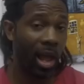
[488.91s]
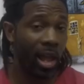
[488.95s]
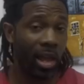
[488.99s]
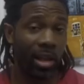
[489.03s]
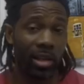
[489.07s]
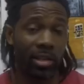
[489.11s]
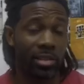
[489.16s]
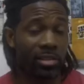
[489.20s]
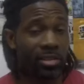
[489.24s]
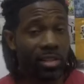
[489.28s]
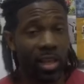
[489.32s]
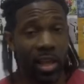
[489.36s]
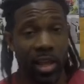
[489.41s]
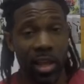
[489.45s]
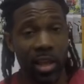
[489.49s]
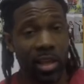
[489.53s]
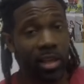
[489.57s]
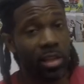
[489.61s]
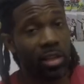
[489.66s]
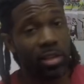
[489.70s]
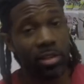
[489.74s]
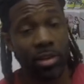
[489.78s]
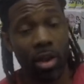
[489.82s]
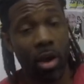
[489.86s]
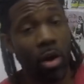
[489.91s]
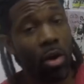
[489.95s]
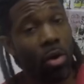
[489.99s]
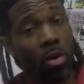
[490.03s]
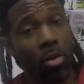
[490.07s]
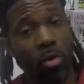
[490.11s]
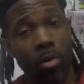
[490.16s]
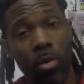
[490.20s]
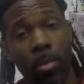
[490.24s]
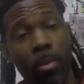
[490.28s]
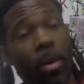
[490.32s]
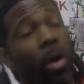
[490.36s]
and I ain't gonna say it
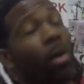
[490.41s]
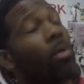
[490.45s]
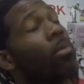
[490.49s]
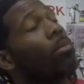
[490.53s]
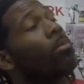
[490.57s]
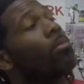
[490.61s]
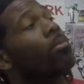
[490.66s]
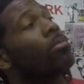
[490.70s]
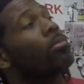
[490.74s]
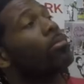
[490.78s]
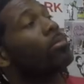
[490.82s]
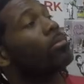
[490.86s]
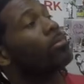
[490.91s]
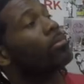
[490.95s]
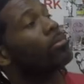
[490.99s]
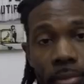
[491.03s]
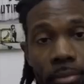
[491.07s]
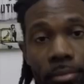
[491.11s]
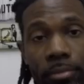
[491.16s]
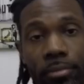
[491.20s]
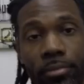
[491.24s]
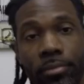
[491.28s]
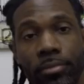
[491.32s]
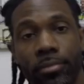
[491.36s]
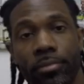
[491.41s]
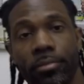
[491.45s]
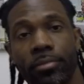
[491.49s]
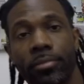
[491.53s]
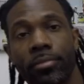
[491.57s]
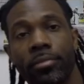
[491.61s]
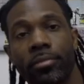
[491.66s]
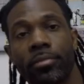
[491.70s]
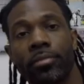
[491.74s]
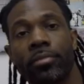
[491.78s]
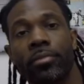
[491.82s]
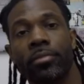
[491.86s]
no more. Listen,
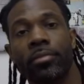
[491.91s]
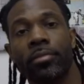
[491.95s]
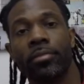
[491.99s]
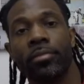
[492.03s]
now I